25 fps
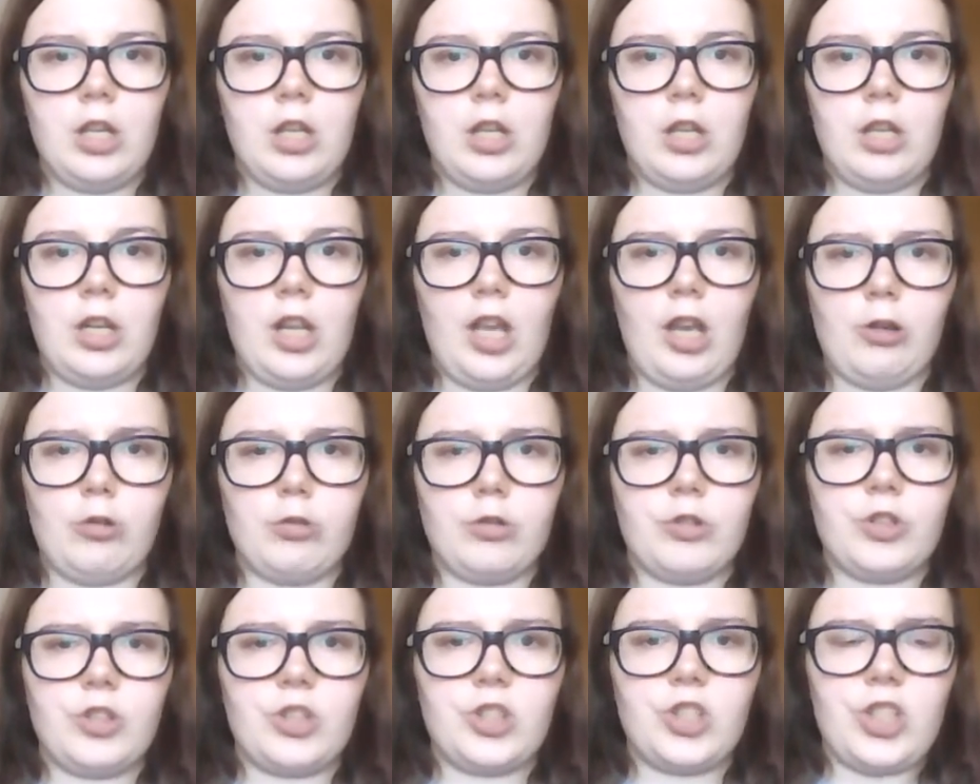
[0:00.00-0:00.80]
Now,
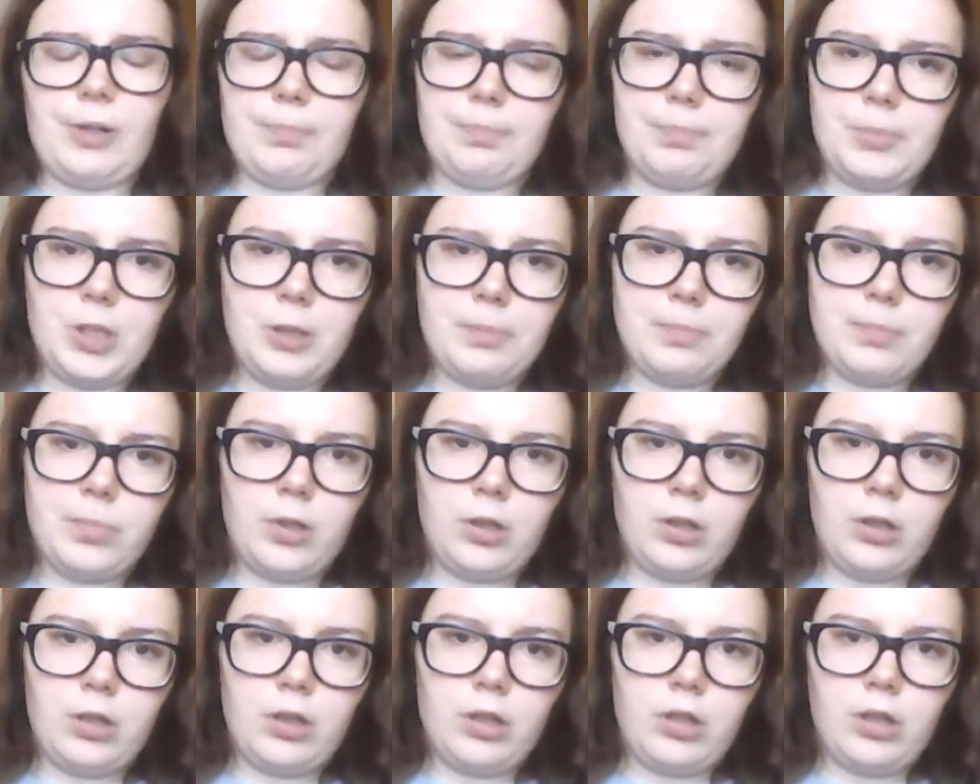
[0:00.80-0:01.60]
some
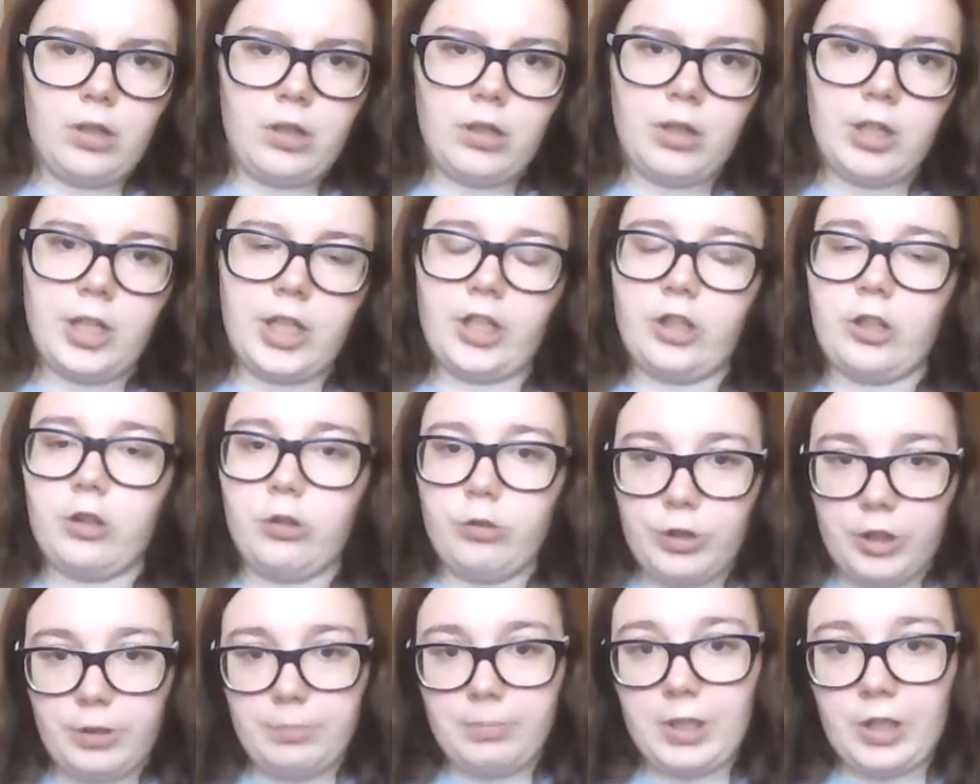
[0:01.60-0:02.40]
people,
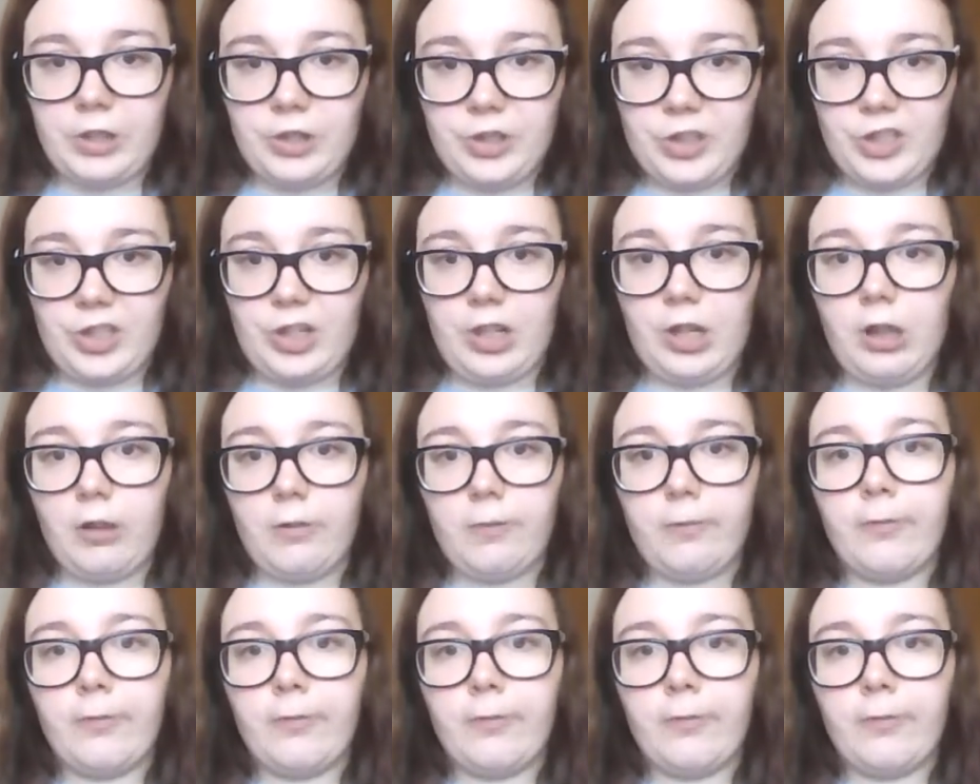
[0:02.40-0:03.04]
including myself,